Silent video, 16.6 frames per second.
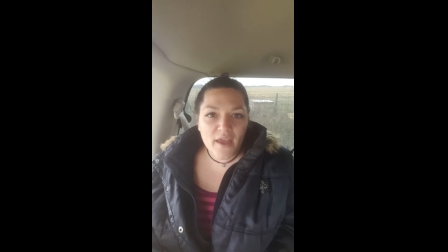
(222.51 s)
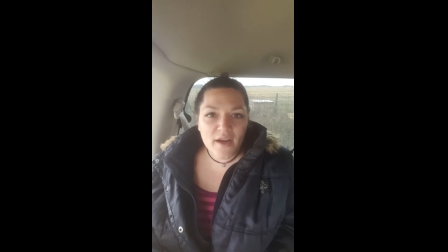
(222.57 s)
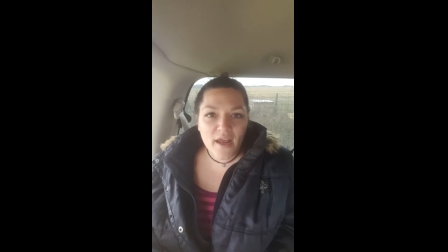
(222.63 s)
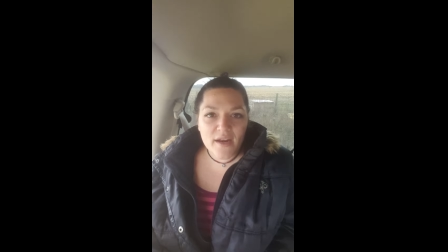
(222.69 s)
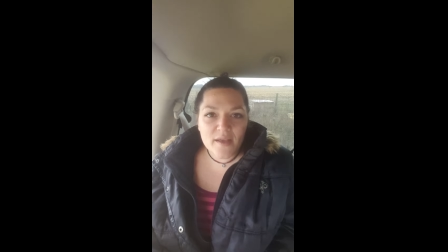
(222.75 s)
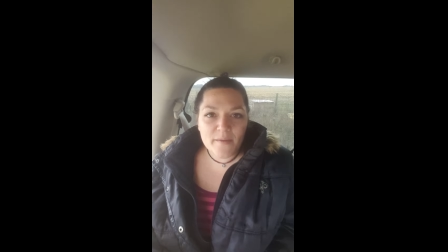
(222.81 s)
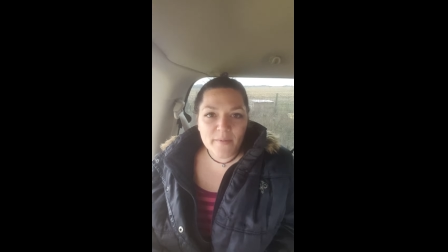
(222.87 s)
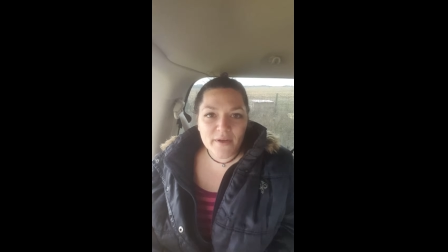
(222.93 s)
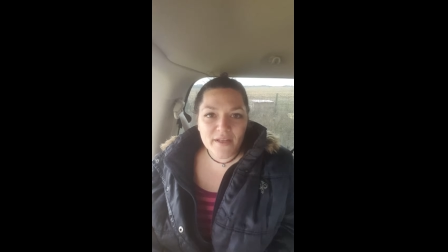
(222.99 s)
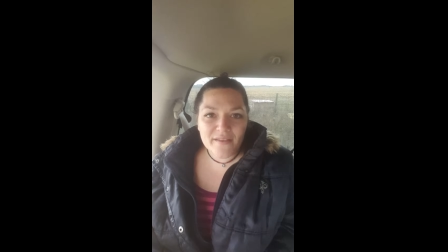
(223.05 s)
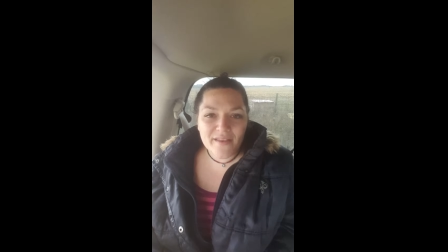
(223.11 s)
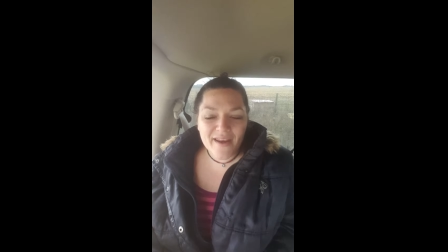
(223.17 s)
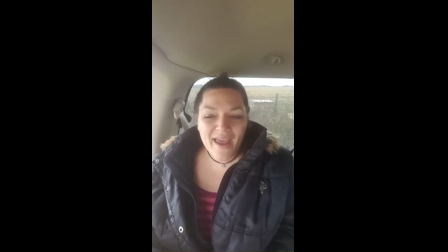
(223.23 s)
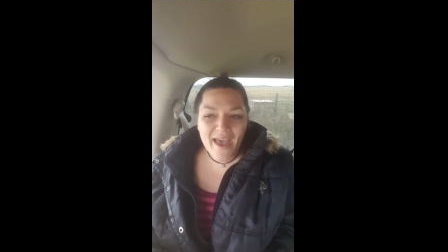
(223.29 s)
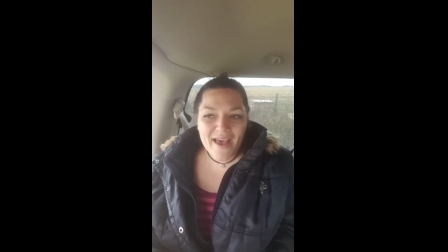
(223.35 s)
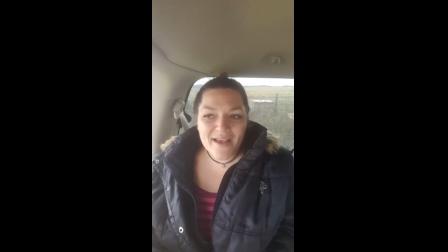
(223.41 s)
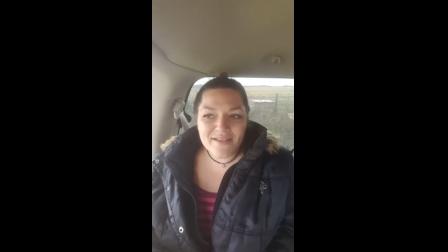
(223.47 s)
And anybody that
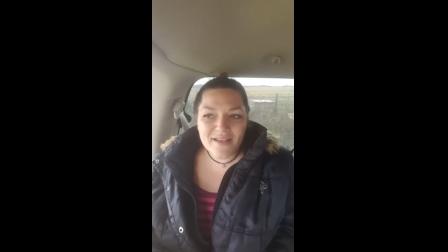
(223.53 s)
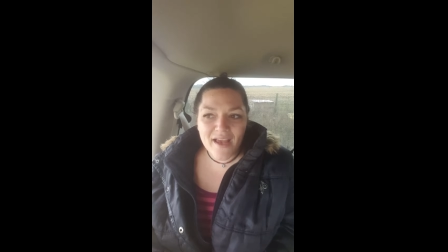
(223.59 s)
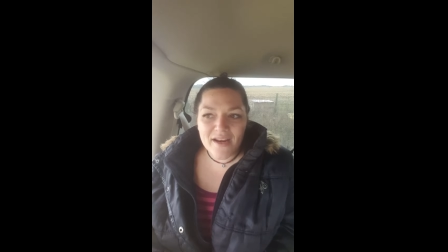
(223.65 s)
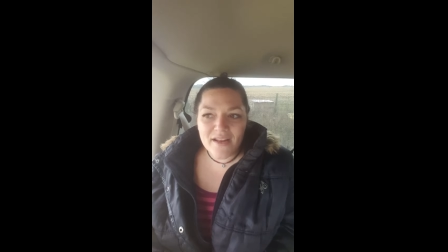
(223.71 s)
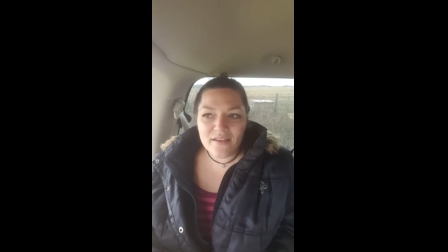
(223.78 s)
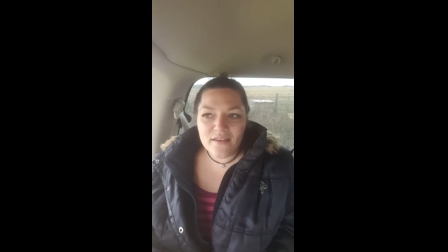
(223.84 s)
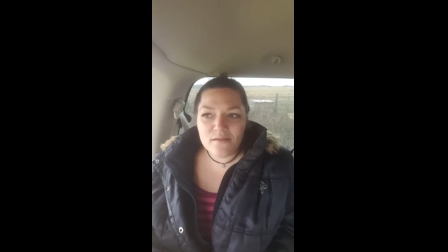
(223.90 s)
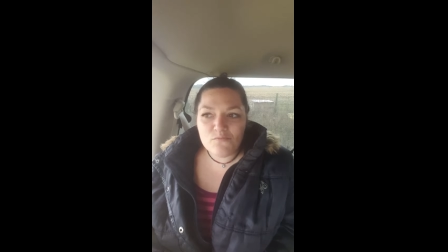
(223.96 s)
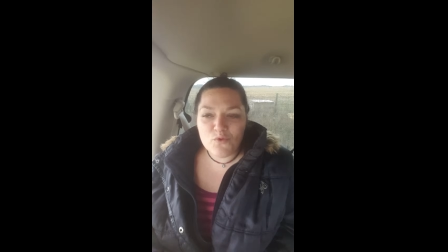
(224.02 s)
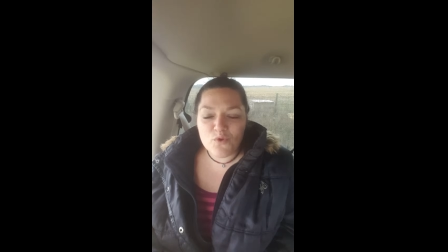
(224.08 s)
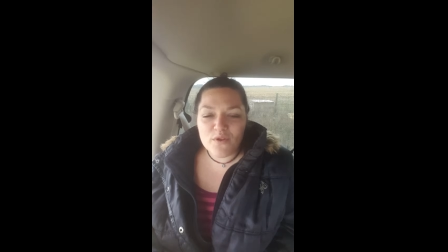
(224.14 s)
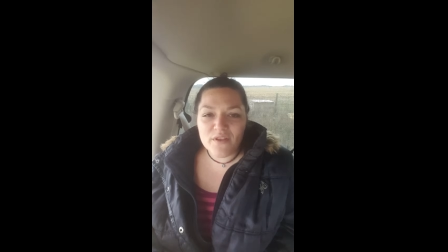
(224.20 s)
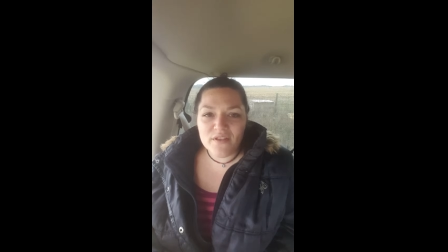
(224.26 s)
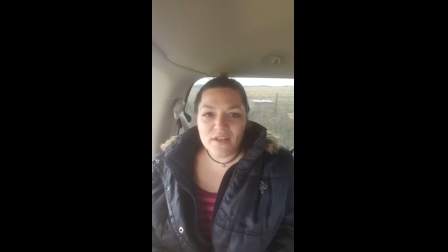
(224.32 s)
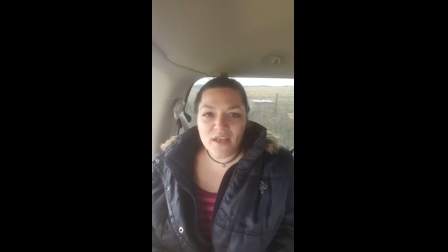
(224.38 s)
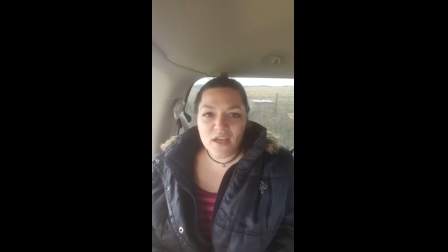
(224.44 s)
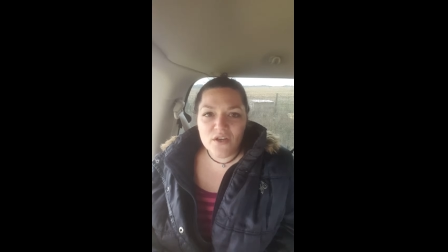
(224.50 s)
has anything more
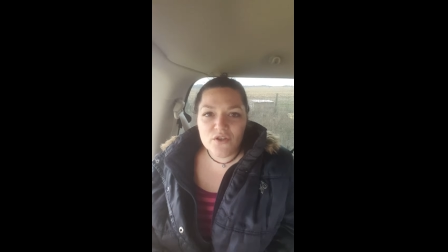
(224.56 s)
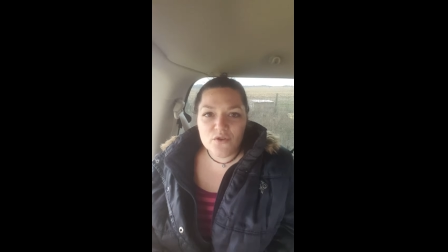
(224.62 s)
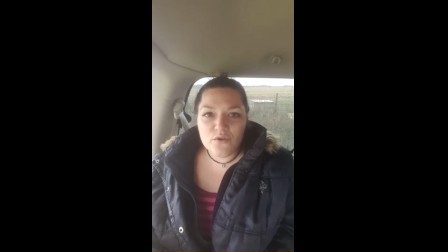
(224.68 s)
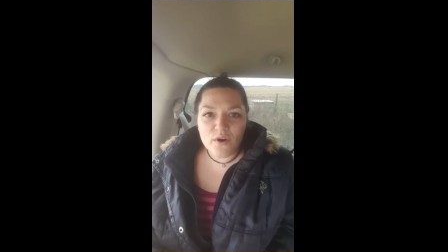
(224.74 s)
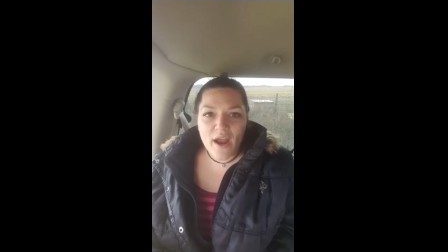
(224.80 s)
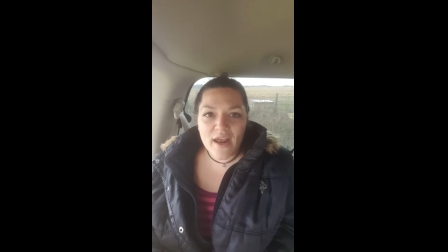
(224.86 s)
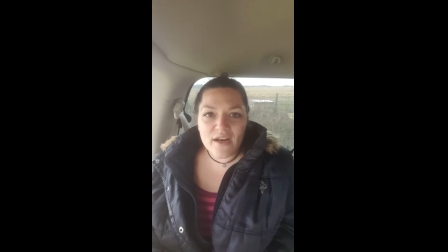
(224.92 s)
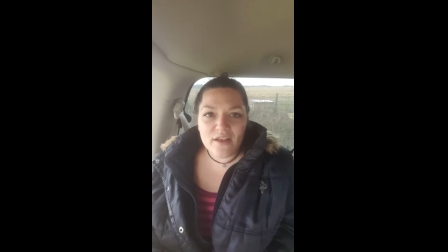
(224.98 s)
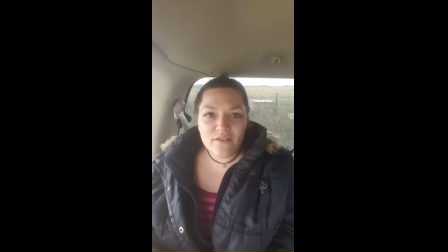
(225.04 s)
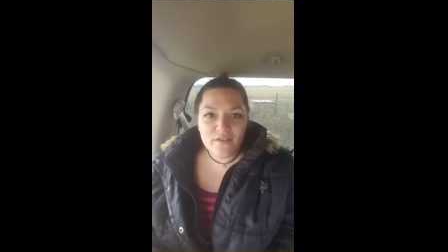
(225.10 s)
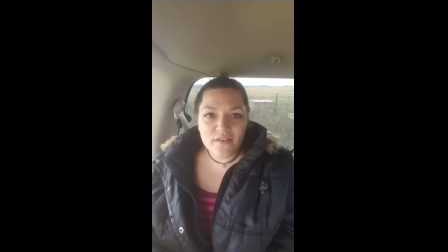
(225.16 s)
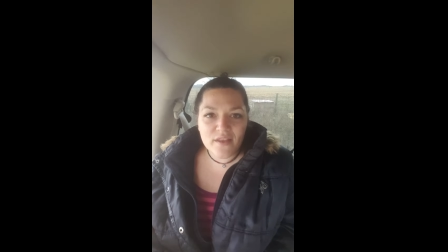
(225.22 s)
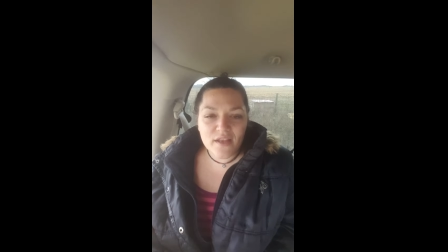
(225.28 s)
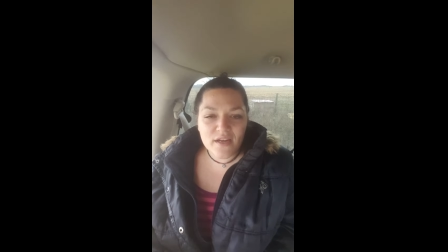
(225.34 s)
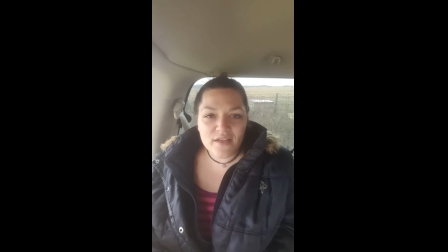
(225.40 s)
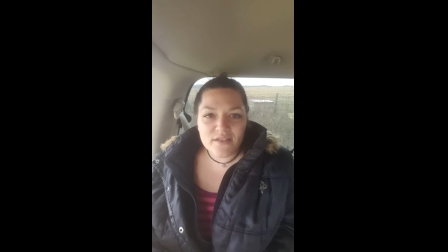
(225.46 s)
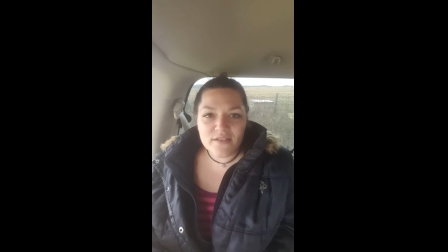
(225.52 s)
than they do, or anything
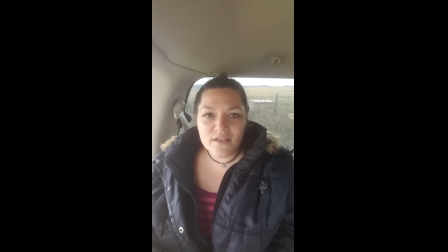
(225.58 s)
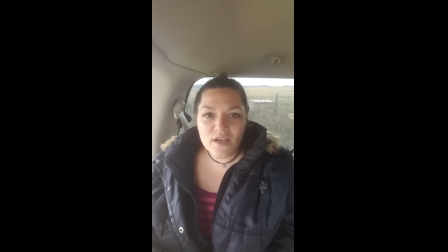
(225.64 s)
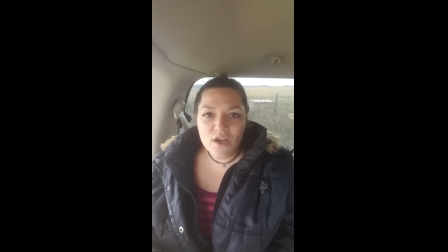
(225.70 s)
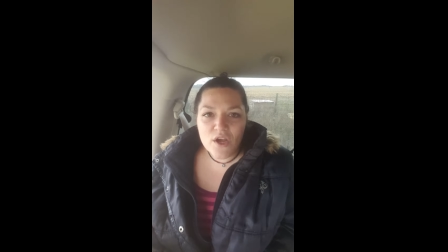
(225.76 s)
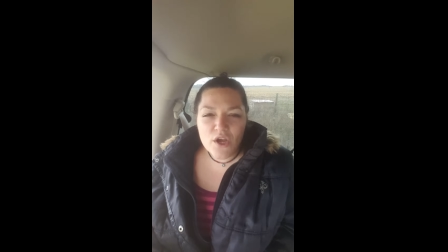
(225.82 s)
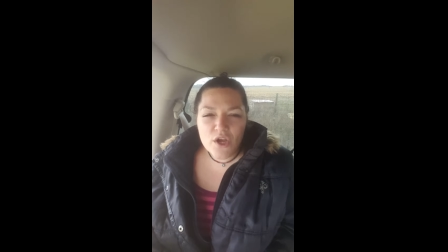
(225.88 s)
that is